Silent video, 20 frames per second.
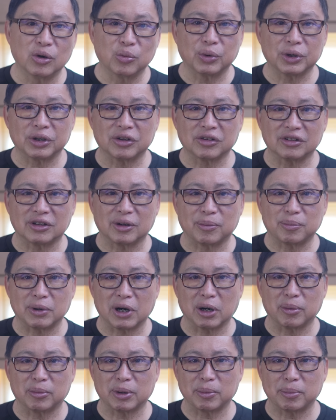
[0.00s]
which is the
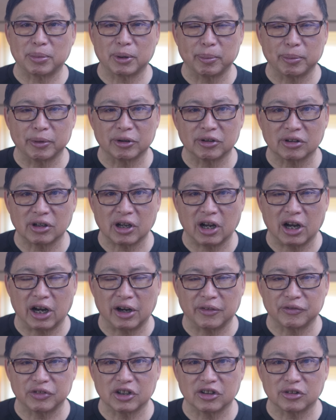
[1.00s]
primary purpose
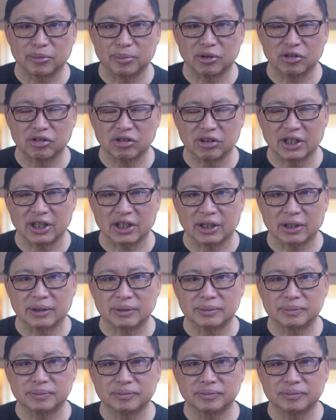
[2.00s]
of this machine.